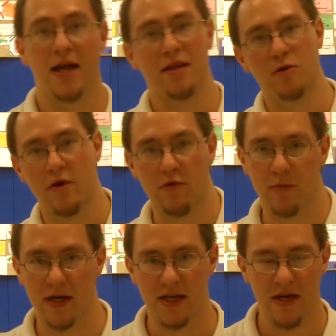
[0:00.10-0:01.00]
Hey there
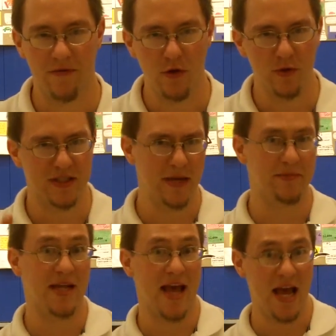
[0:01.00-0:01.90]
everybody, if you
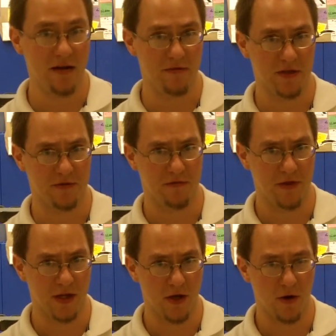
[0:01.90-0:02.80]
skipped ahead of this
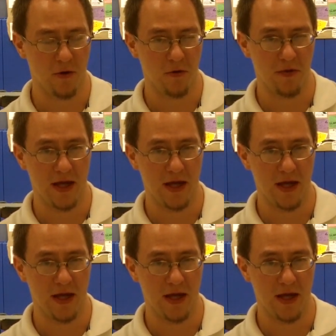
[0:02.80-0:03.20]
video,